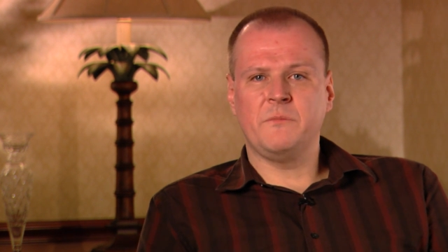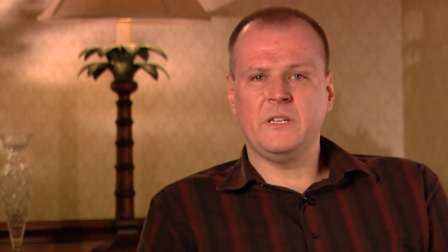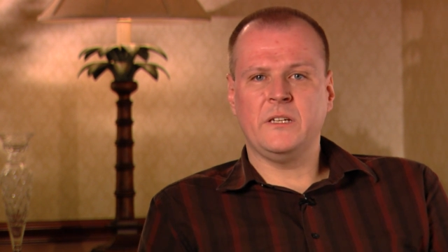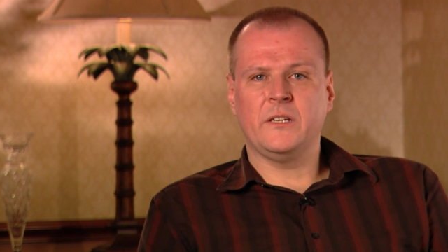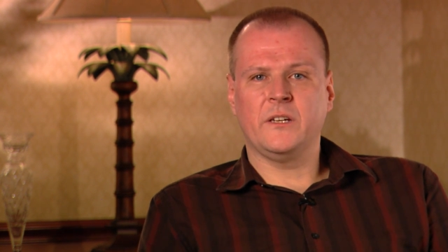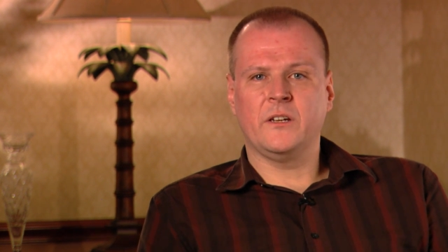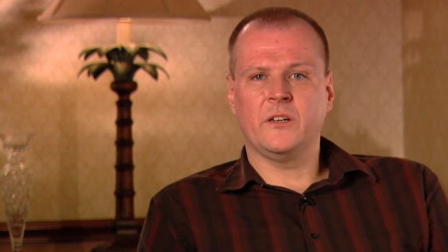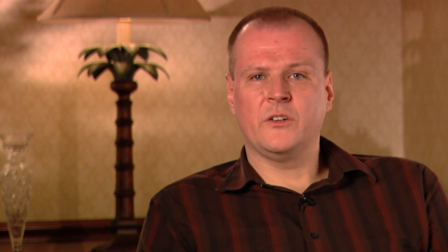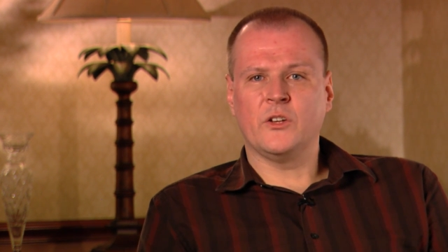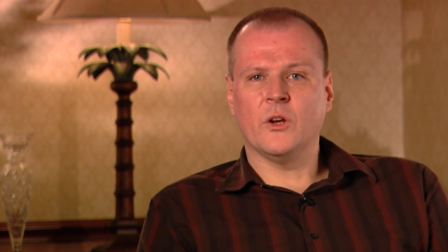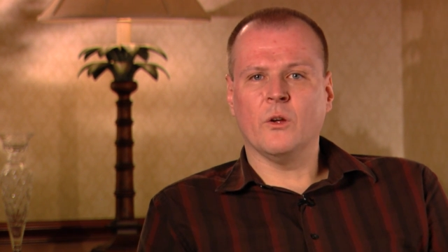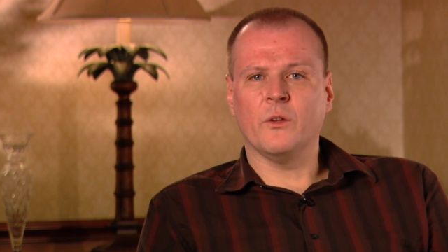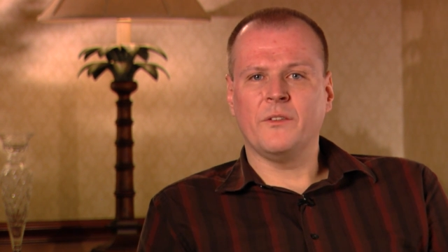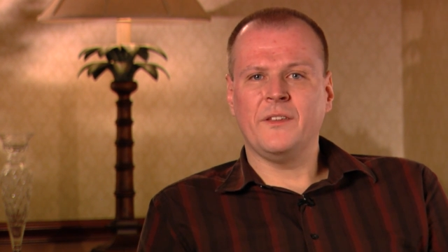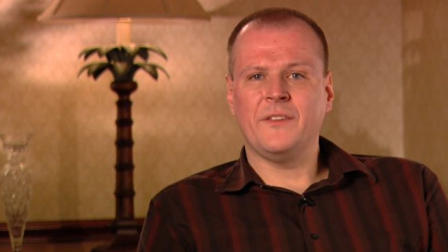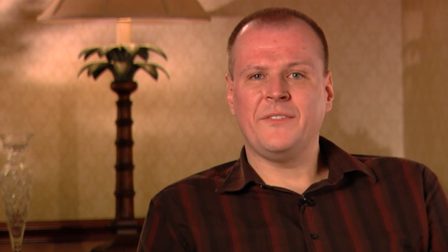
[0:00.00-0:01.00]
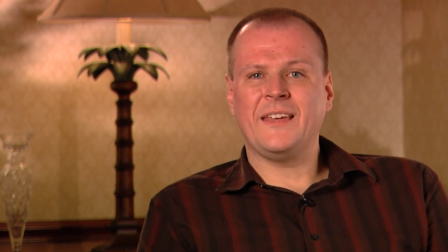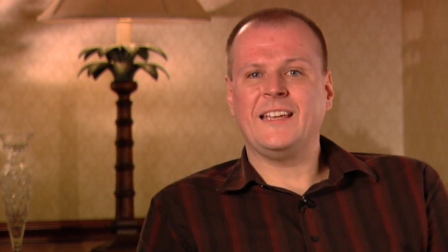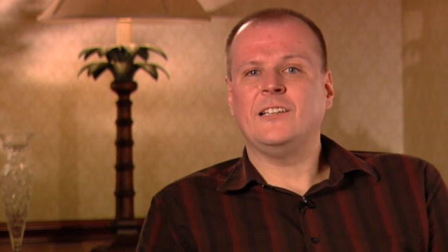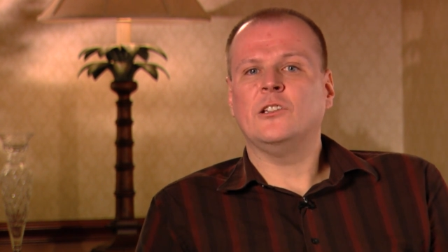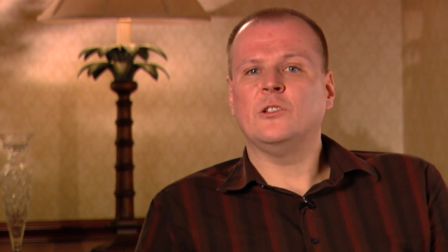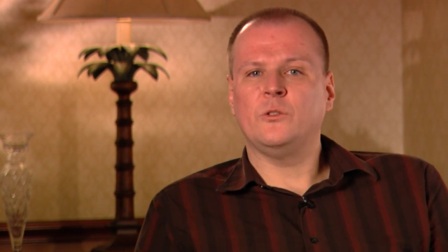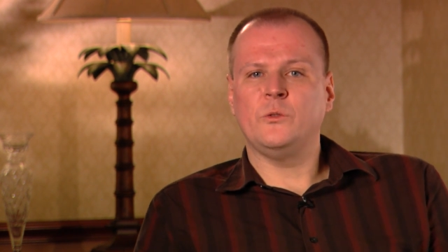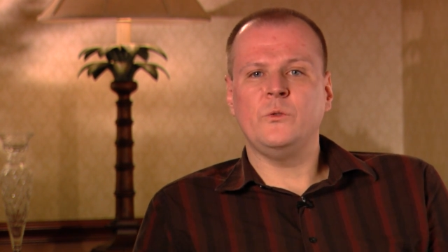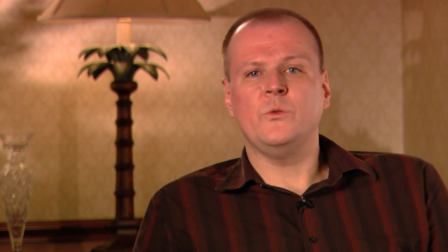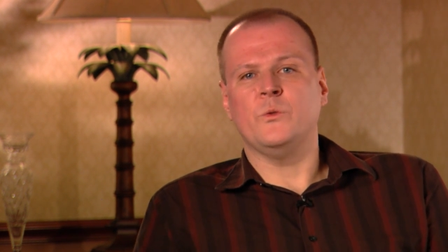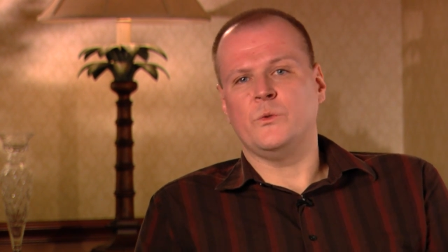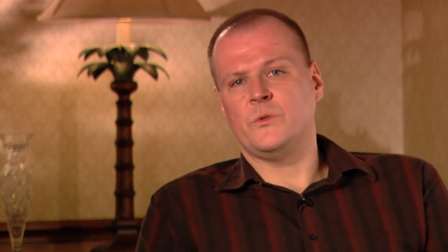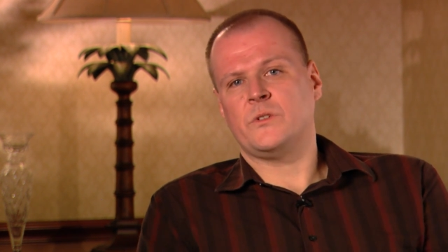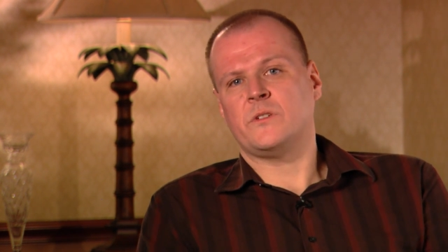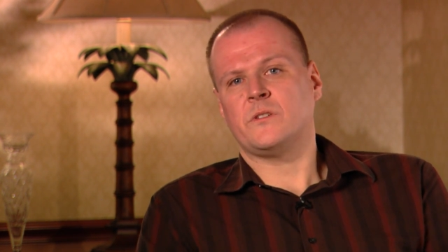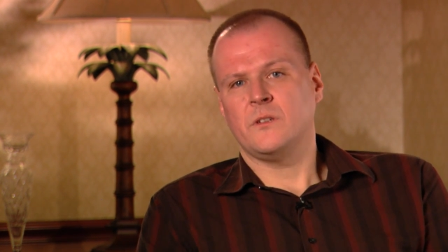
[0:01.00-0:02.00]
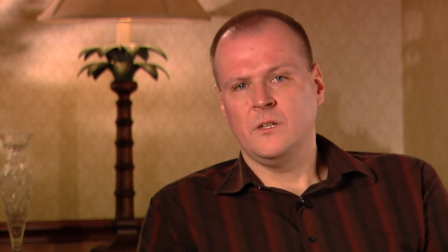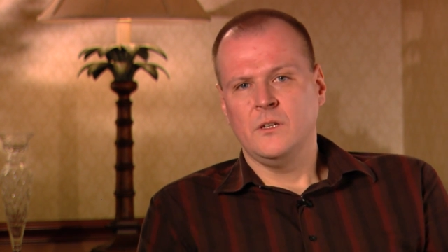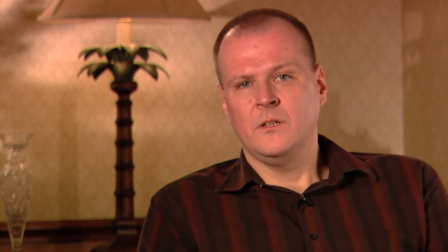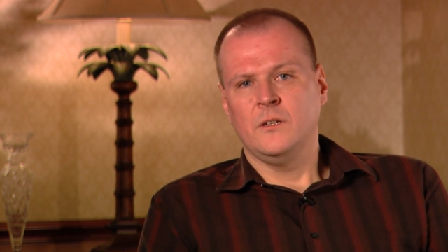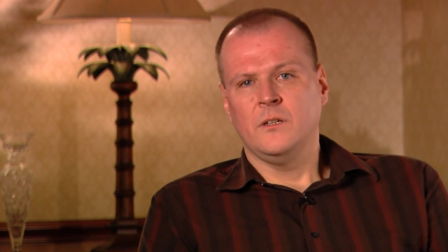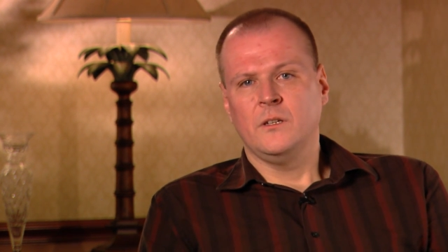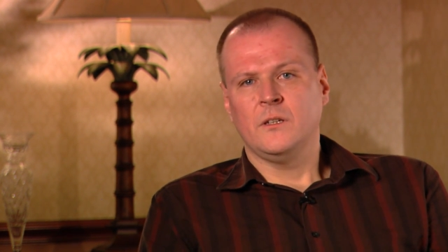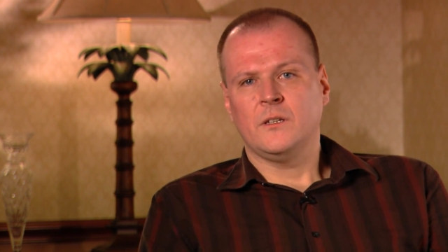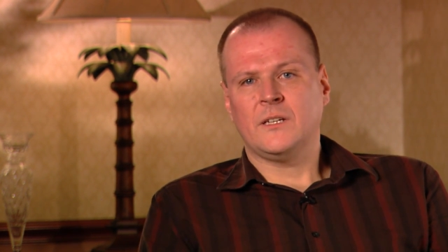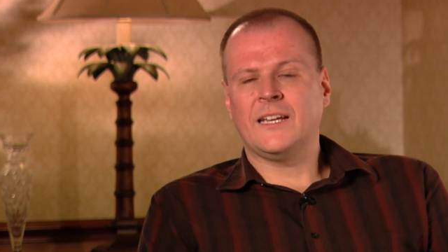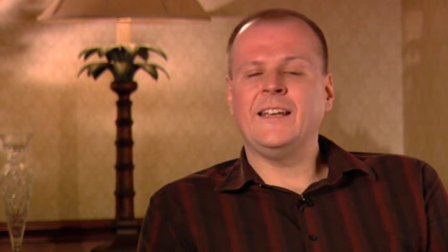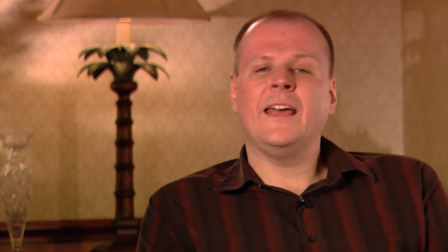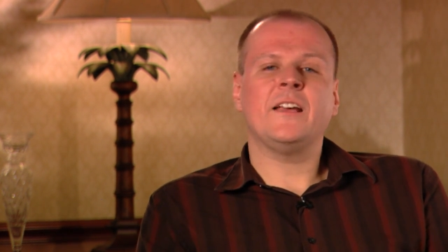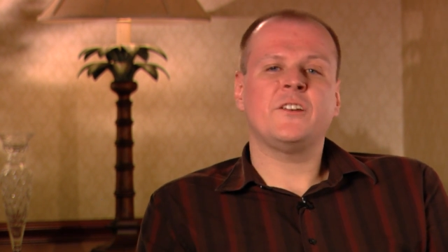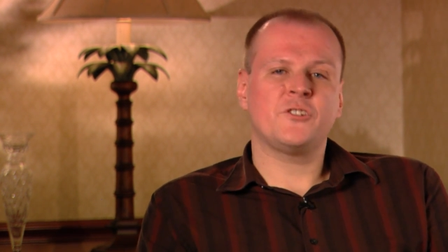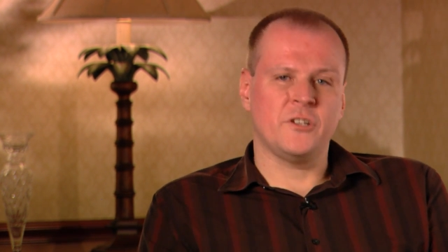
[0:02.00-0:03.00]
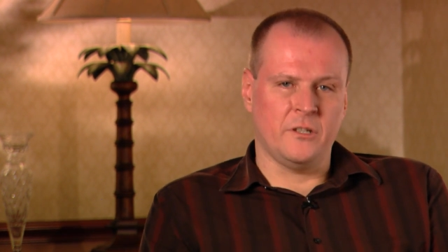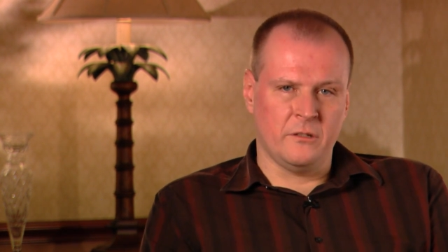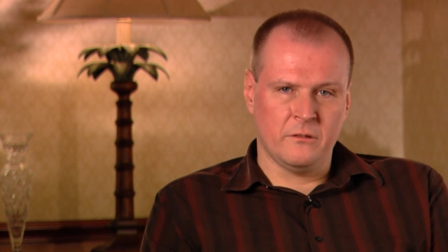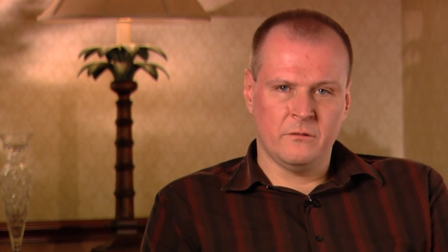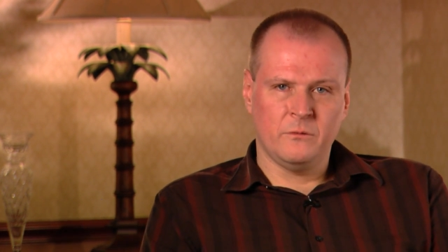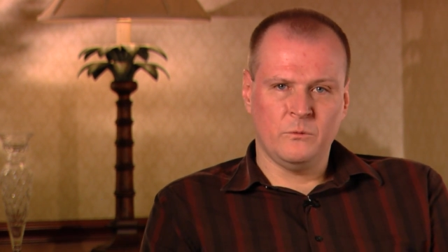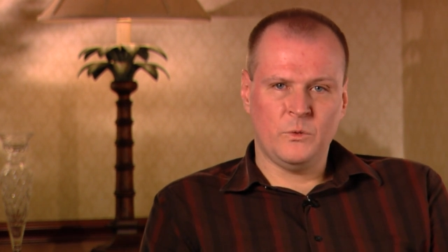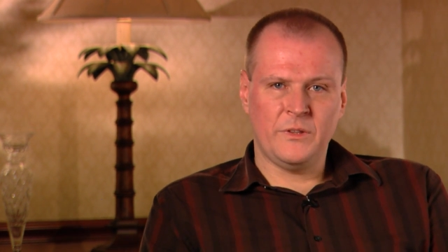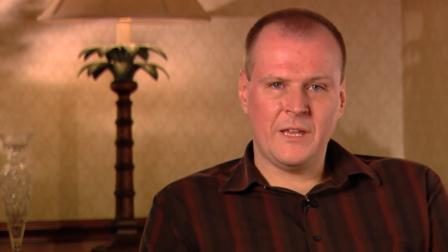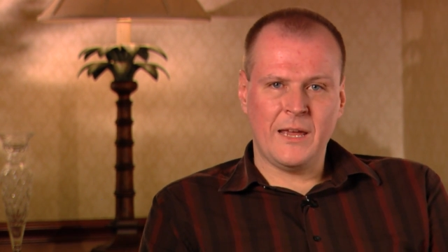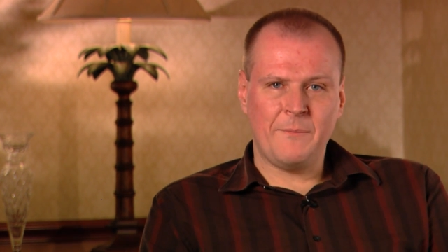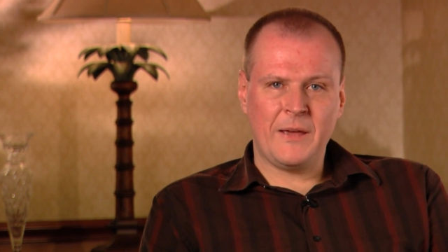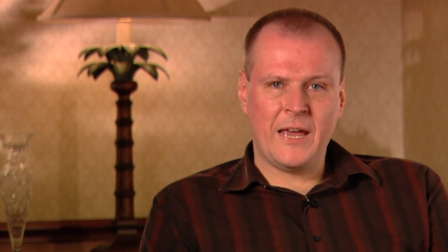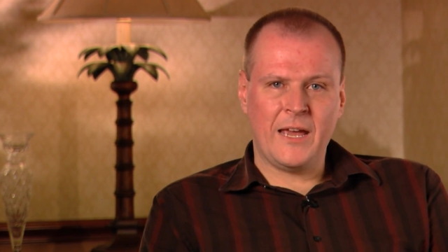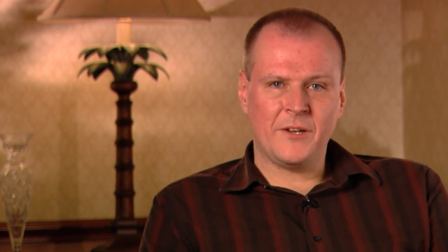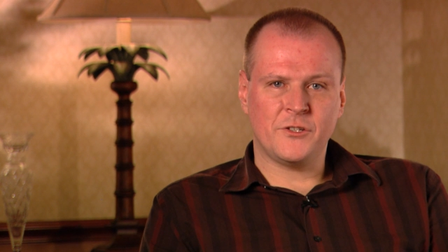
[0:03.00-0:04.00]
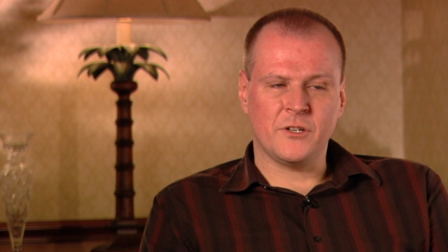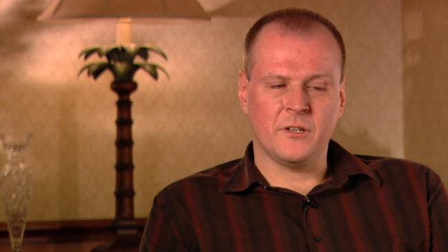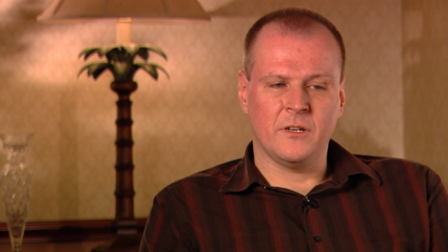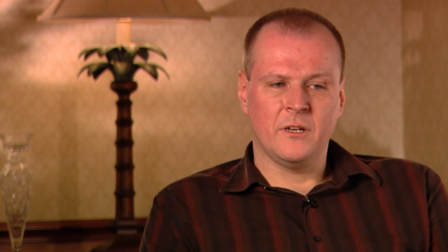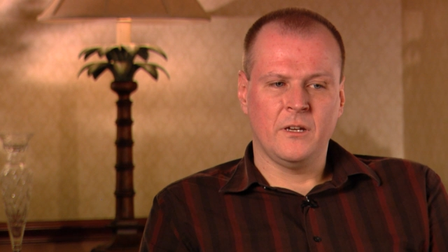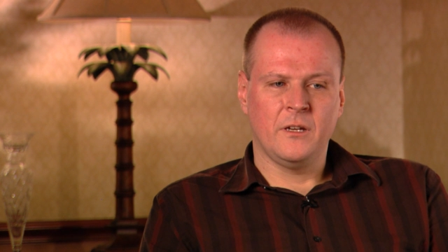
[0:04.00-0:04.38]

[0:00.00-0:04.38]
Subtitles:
being an adult that they lose connection with that passion.